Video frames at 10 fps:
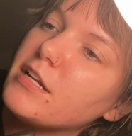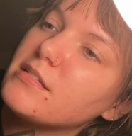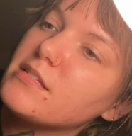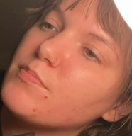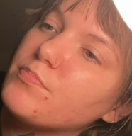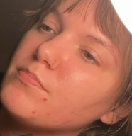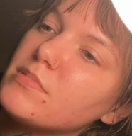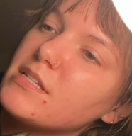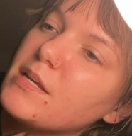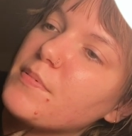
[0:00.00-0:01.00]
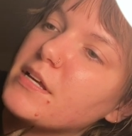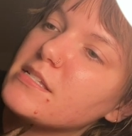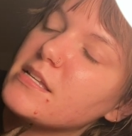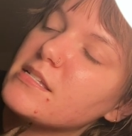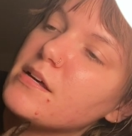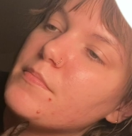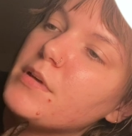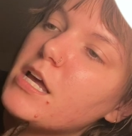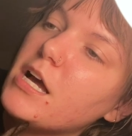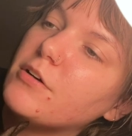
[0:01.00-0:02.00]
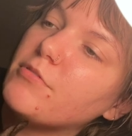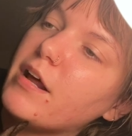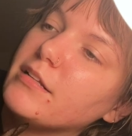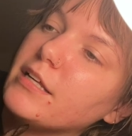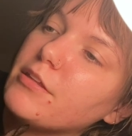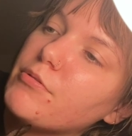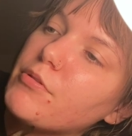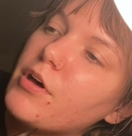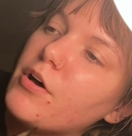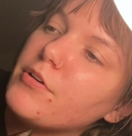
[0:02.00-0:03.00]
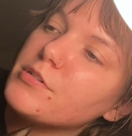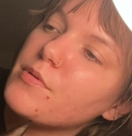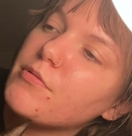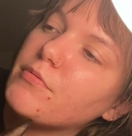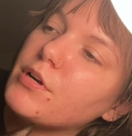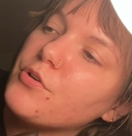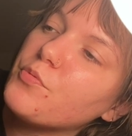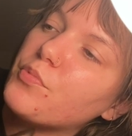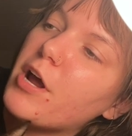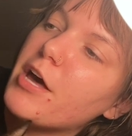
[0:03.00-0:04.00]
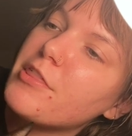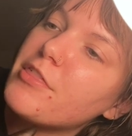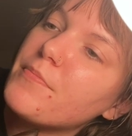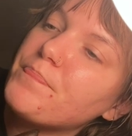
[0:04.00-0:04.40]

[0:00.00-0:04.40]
its sleeping system, rattling through the halls with renewed breath.